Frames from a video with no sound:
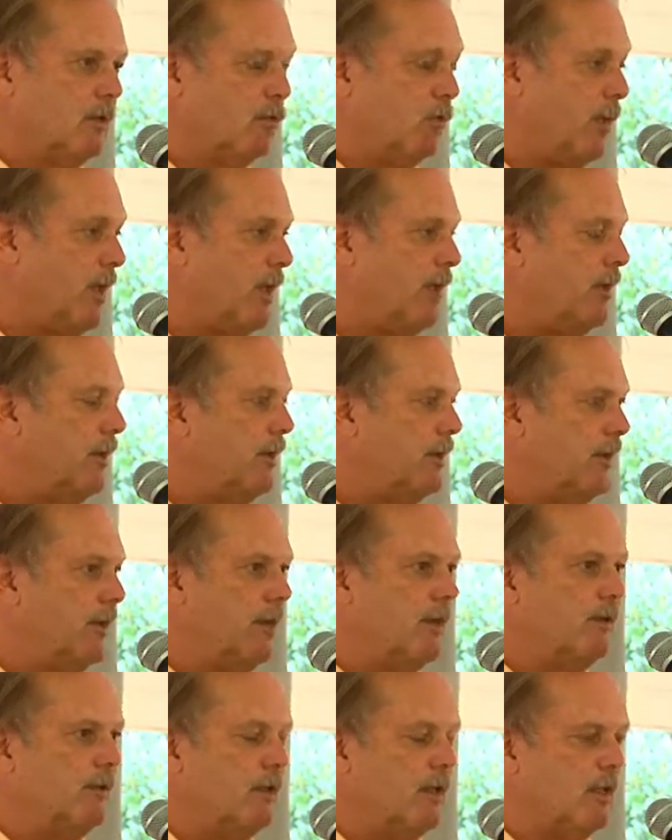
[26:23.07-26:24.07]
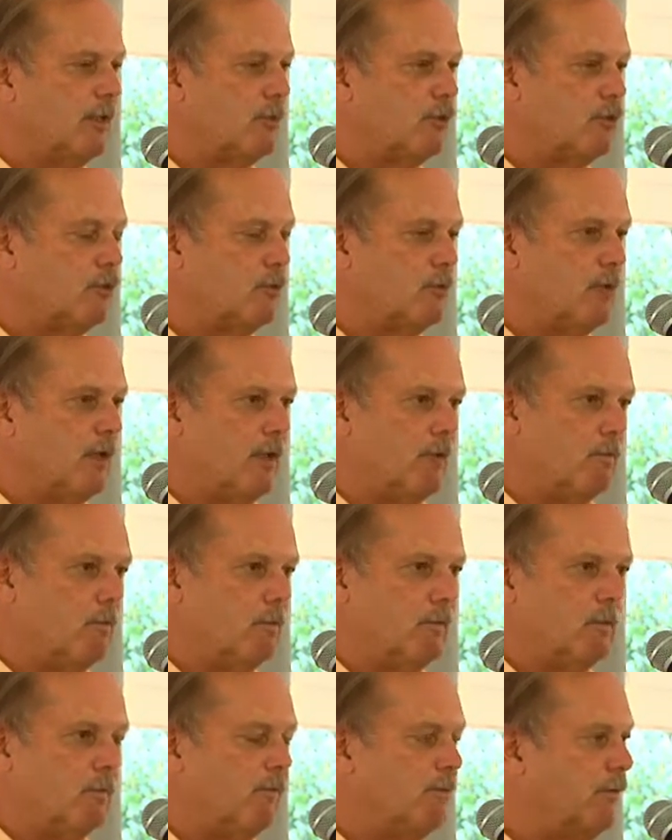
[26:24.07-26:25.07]
read, and
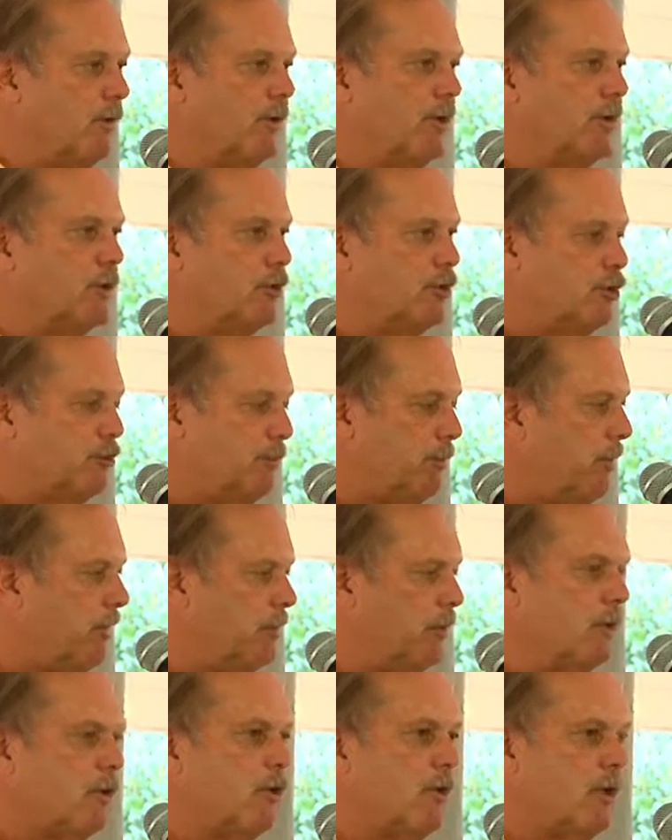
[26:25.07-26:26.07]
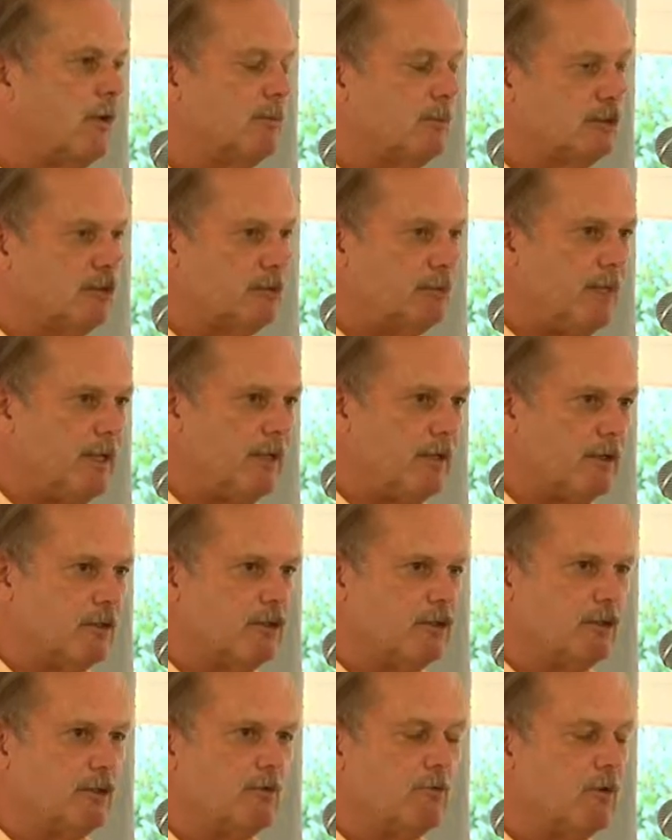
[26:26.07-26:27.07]
very good, incredible
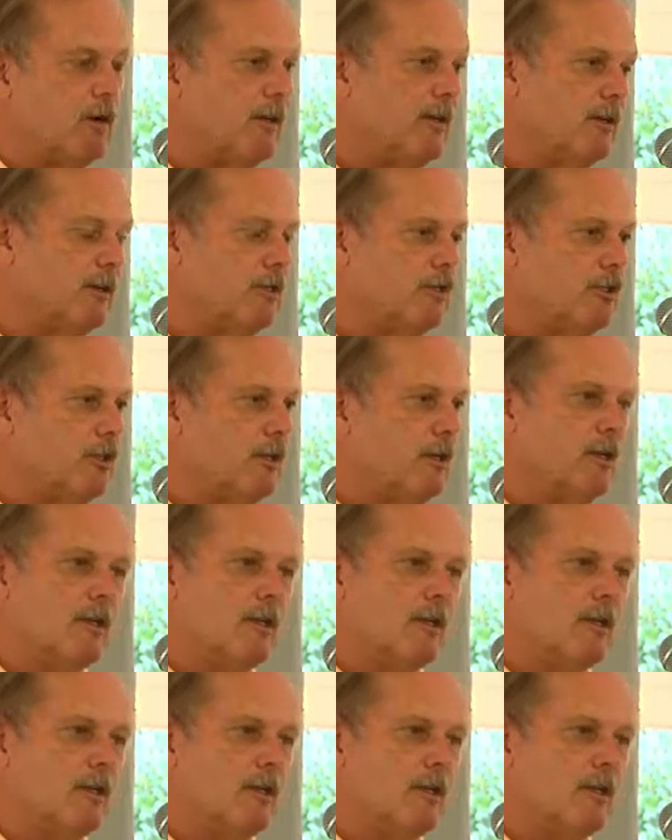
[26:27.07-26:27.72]
speakers and writers.